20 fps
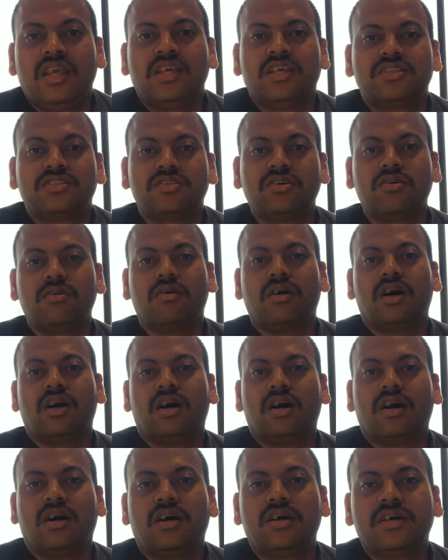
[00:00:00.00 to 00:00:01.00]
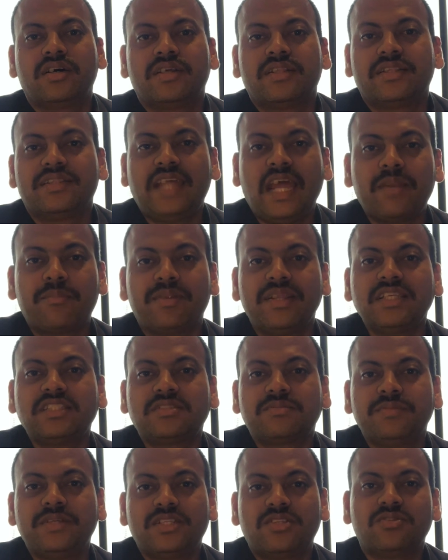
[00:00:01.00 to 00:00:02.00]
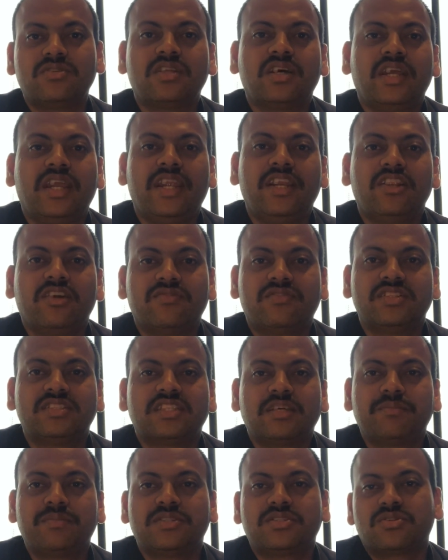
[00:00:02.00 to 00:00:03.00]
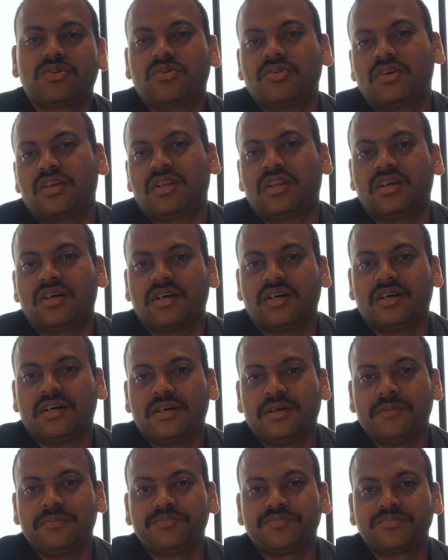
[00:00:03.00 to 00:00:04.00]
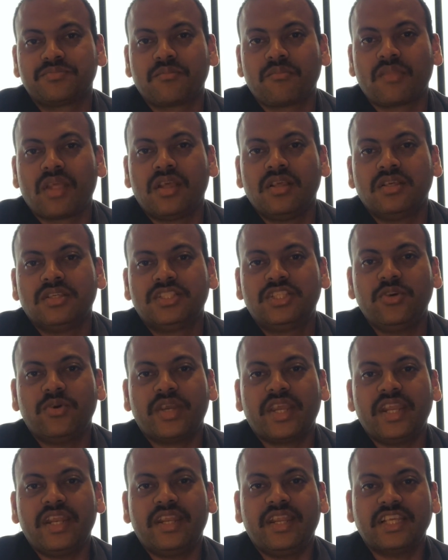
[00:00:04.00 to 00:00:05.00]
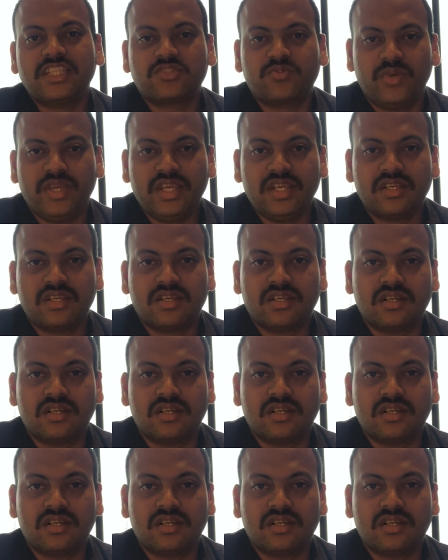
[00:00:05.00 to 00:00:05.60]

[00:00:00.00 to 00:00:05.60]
So that brings me to the end of this episode. See you again next week.